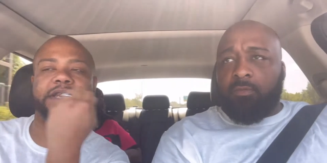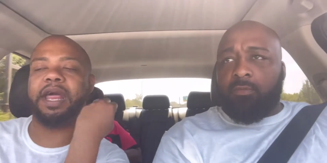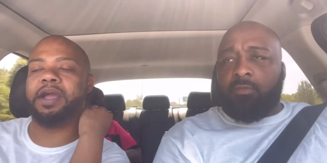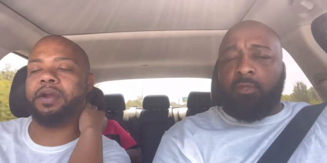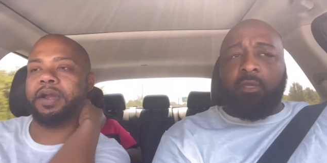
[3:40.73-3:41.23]
Speaker 1: in the
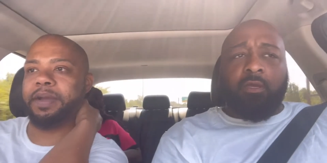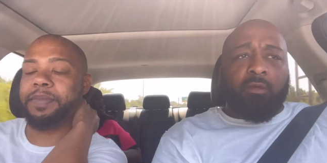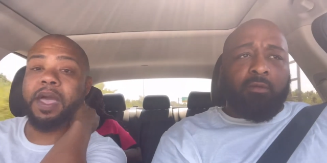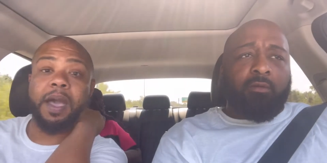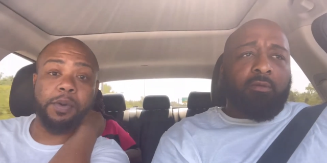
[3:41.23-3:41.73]
area.
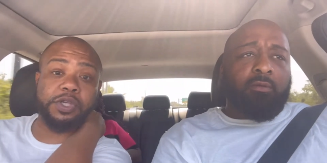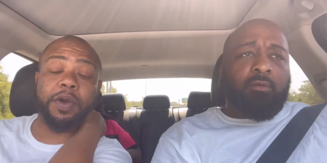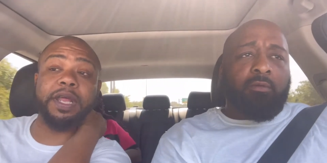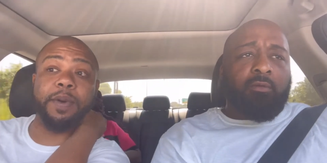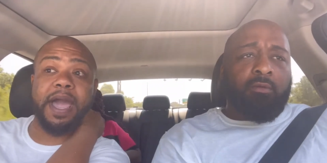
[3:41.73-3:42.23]
Yeah. So
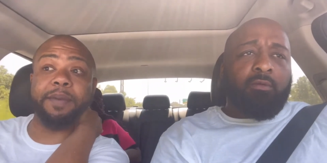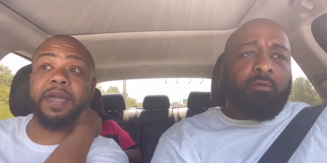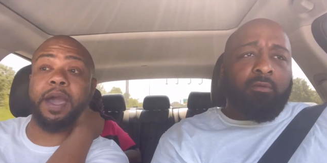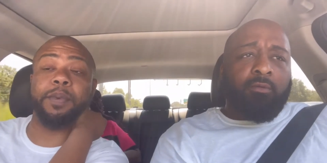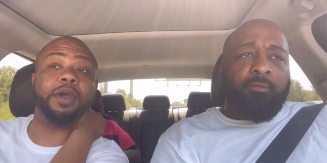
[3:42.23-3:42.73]
anyway,
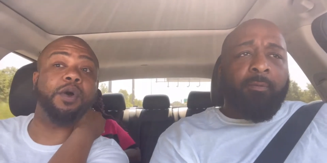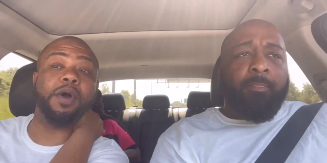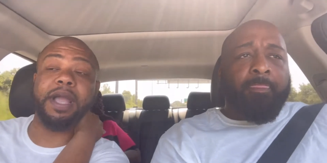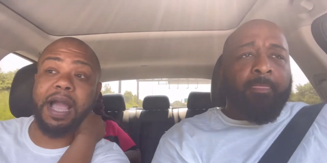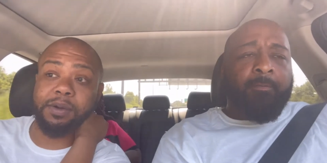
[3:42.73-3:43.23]
yeah, we're
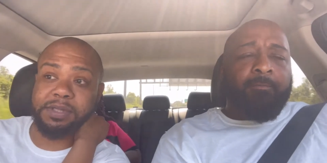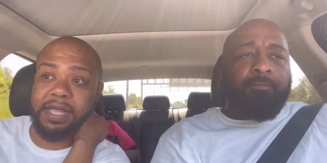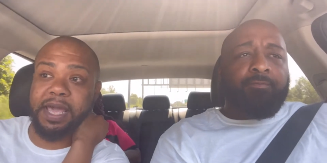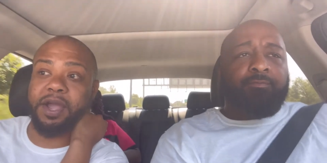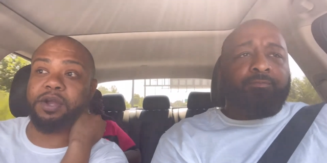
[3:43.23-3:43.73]
going out
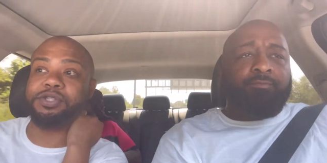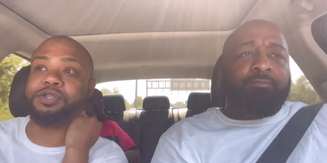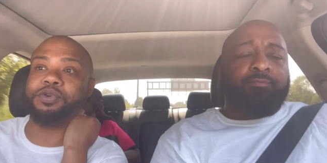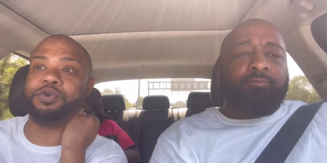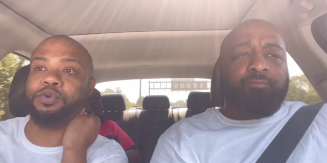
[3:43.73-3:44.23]
there
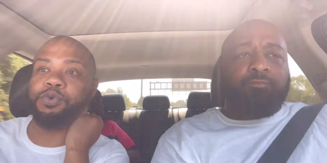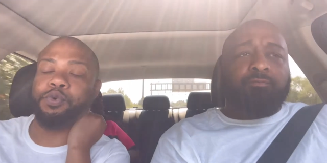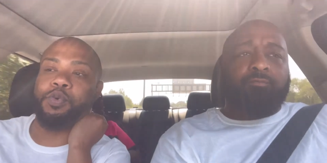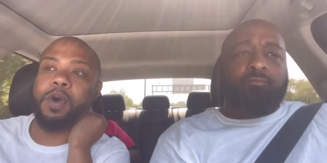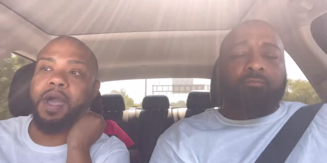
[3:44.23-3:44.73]
to